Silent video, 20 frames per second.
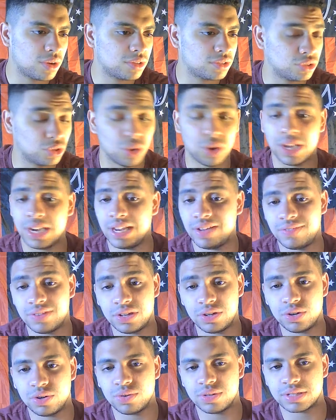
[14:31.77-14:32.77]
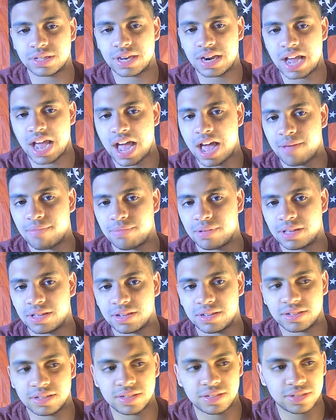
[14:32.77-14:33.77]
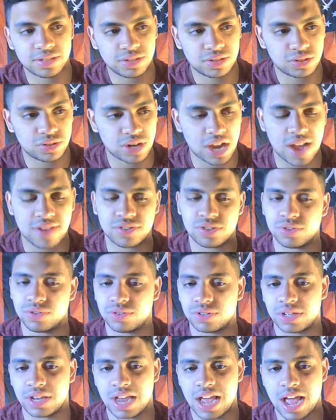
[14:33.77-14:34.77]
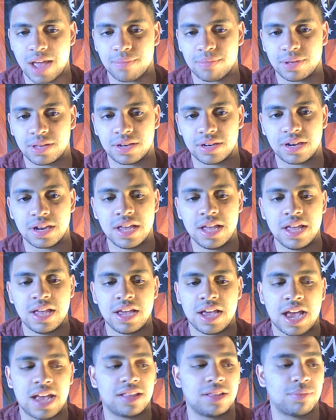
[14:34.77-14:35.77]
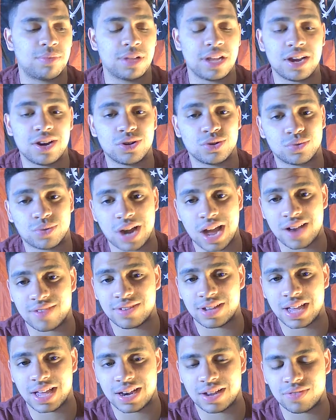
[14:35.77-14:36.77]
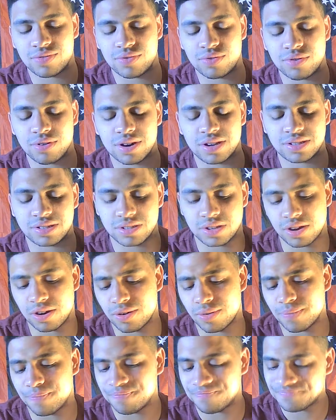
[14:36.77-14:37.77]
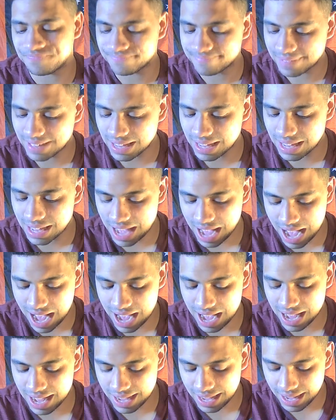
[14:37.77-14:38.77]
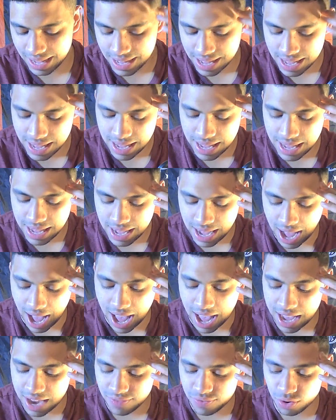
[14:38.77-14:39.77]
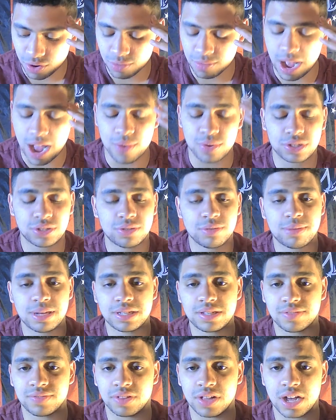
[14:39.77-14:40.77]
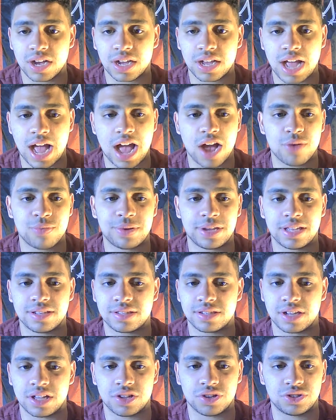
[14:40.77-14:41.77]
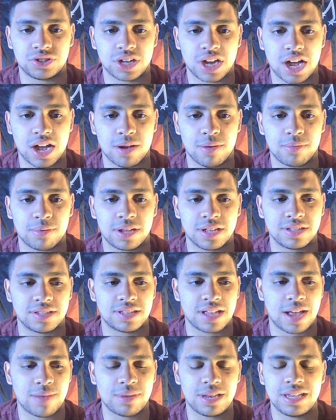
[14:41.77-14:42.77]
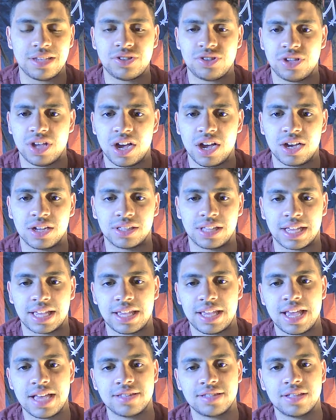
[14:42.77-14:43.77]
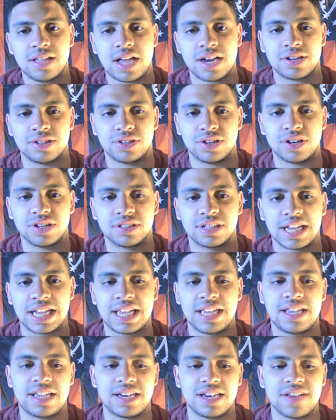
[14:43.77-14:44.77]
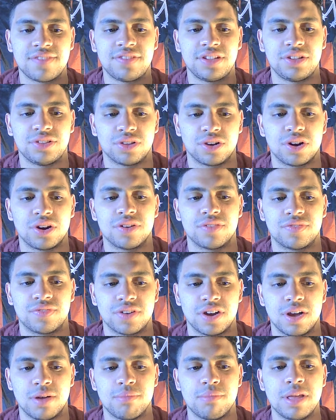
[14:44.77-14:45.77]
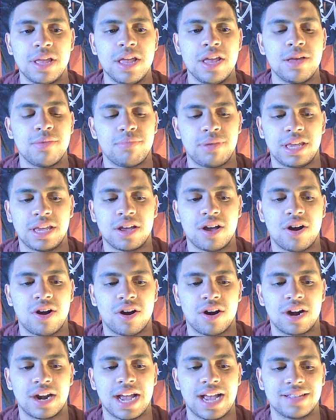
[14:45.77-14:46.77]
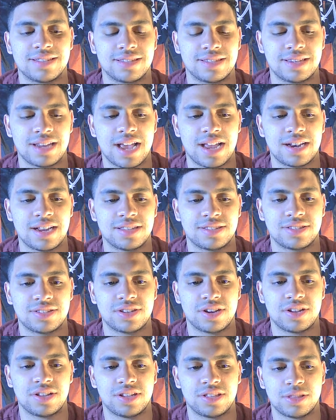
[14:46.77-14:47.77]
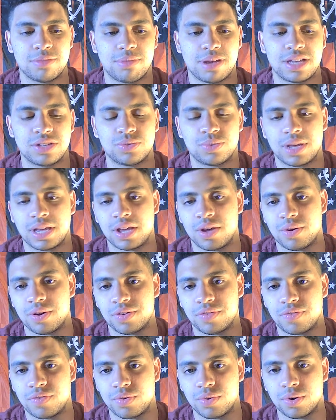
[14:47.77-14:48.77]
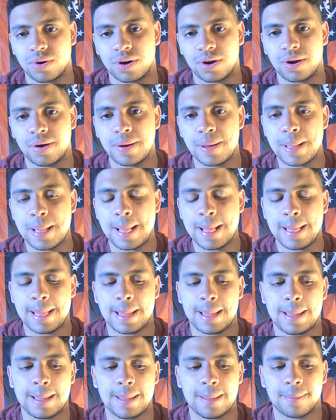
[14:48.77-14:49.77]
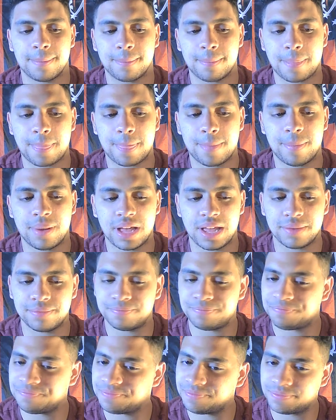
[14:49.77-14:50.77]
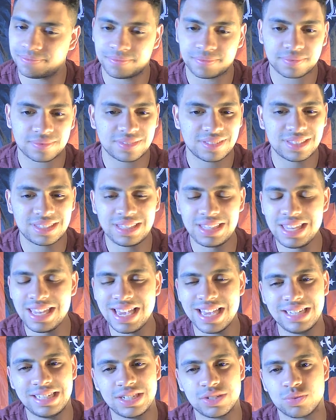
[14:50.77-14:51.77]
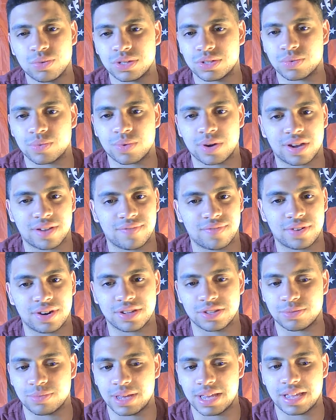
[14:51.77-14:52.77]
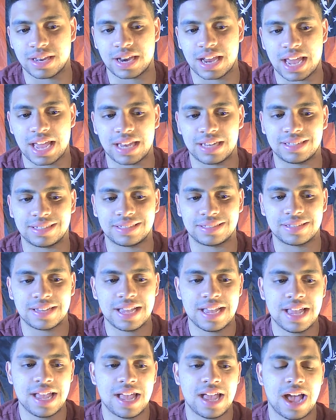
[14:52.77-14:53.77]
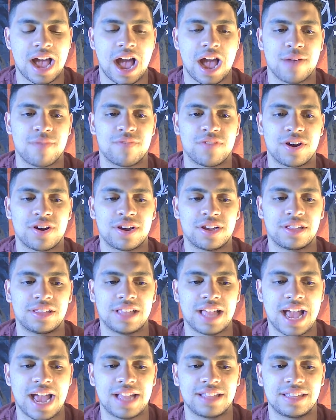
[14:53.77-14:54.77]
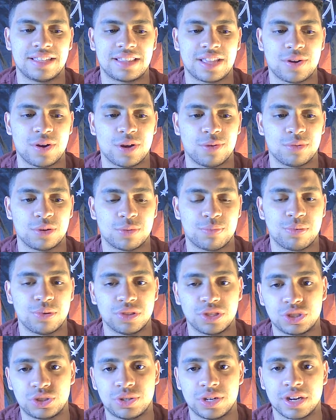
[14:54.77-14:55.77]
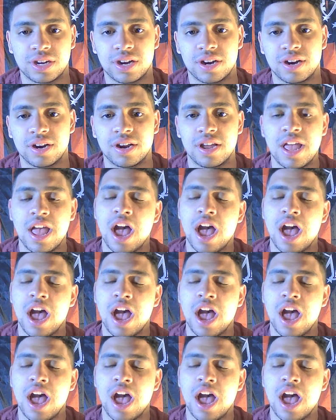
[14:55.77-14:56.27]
Lloyd even knew it was going to happen. Travis knew it was going to happen, and the players were advocating for it. So I I hate it for him. I wish him the best of luck. I hope he gets another job because, I mean, he's young. Like, he has a lot to learn. Like, he can definitely learn from being a hard ass is not necessarily the best way going forward. But it just wasn't working for us, man. And I'm very glad that they were able to pull the trigger.